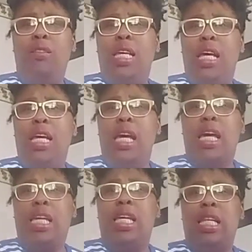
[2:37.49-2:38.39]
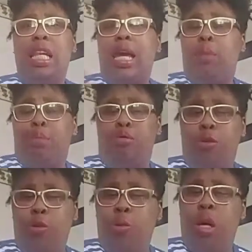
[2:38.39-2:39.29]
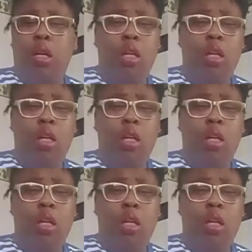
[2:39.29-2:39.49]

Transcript: They can light up a room.